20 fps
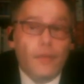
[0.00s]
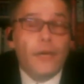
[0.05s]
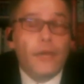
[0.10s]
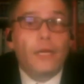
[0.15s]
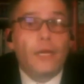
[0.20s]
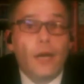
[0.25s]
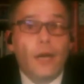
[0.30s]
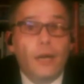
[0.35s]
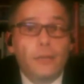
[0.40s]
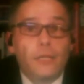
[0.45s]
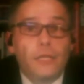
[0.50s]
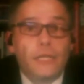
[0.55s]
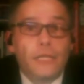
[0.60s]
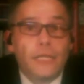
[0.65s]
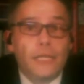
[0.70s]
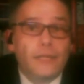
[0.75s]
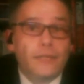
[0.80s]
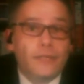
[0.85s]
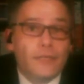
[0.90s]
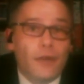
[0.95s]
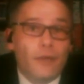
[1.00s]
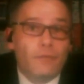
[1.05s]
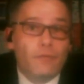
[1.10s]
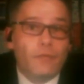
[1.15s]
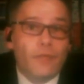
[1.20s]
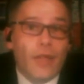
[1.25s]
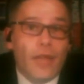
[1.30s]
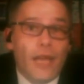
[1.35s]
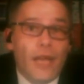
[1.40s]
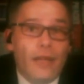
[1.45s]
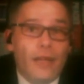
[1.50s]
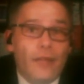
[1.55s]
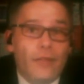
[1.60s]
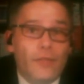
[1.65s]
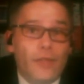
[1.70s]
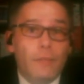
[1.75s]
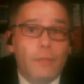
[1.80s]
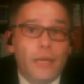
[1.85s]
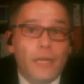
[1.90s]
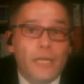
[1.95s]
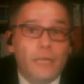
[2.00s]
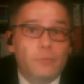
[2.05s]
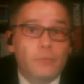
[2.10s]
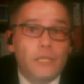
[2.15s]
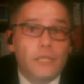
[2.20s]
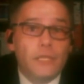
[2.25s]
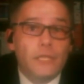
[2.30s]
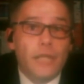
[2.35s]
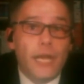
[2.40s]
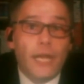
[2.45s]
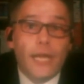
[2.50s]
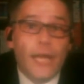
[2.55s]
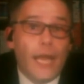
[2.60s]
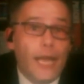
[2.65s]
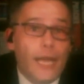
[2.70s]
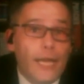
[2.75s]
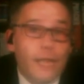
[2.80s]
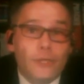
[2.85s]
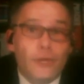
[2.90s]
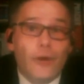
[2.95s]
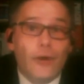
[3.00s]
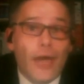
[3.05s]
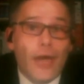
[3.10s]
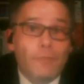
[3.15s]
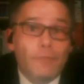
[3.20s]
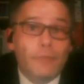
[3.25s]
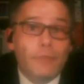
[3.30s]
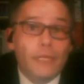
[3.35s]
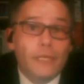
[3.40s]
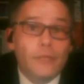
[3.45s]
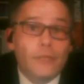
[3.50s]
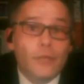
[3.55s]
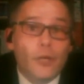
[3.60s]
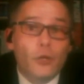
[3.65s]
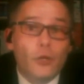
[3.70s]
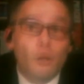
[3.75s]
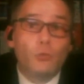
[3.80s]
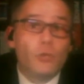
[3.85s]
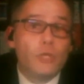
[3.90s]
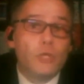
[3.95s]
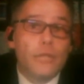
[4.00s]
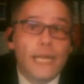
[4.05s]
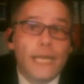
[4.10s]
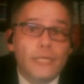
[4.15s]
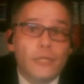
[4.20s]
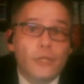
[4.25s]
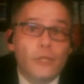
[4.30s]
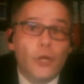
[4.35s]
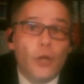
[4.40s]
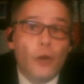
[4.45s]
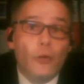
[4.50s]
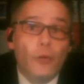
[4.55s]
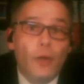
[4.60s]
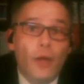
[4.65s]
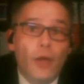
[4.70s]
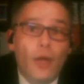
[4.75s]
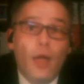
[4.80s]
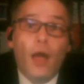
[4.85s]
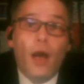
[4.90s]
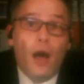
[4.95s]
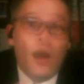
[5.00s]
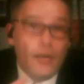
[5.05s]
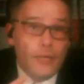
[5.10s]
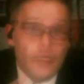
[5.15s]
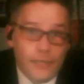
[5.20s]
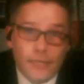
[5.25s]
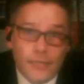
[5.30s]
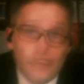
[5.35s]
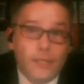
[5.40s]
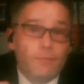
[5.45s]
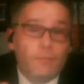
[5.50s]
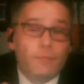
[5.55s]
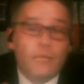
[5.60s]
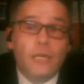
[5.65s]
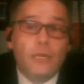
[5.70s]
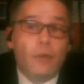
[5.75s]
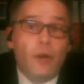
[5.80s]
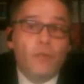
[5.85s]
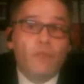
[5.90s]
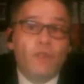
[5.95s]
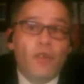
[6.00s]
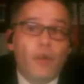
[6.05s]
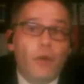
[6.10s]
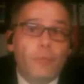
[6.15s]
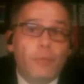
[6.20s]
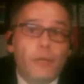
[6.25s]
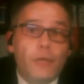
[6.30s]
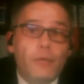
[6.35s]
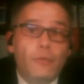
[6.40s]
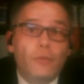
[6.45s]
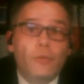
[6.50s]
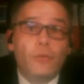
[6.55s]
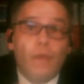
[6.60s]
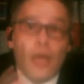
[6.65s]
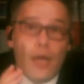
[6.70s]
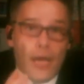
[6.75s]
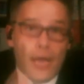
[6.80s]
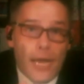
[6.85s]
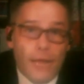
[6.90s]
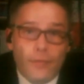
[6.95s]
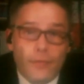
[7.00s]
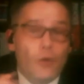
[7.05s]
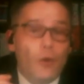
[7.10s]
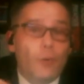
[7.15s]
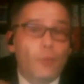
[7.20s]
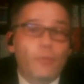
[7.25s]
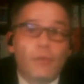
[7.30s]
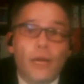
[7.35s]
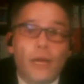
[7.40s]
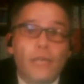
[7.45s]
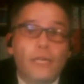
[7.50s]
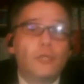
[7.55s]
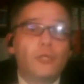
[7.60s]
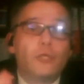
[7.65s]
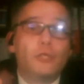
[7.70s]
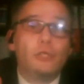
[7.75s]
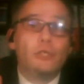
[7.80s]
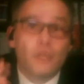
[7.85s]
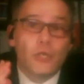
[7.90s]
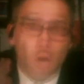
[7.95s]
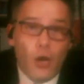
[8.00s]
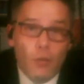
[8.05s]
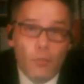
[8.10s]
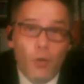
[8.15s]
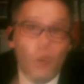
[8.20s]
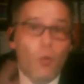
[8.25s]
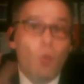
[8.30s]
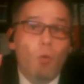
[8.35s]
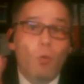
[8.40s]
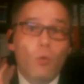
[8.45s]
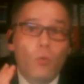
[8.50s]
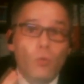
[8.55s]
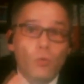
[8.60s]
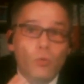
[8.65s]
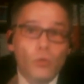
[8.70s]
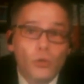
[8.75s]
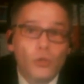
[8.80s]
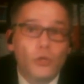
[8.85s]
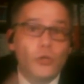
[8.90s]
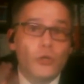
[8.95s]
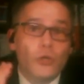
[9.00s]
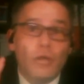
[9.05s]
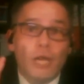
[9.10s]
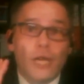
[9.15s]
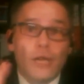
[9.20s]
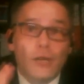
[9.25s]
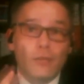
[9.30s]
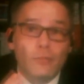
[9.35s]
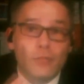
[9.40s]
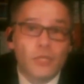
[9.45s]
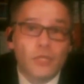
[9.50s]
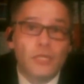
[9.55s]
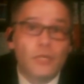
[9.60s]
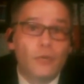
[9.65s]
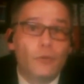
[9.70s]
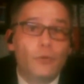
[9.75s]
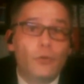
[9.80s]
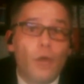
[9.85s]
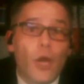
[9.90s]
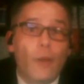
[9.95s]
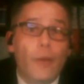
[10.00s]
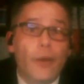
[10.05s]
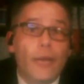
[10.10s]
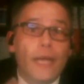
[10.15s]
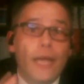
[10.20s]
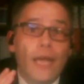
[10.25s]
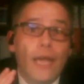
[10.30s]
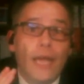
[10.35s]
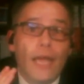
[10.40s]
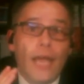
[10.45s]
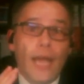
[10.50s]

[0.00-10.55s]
And then a couple of years after that, they messaged me saying, hey, sorry, I haven't been in touch. I Wanted to let you know I did the chemotherapy and all that. I had the operations. I'm all good and I'm still going.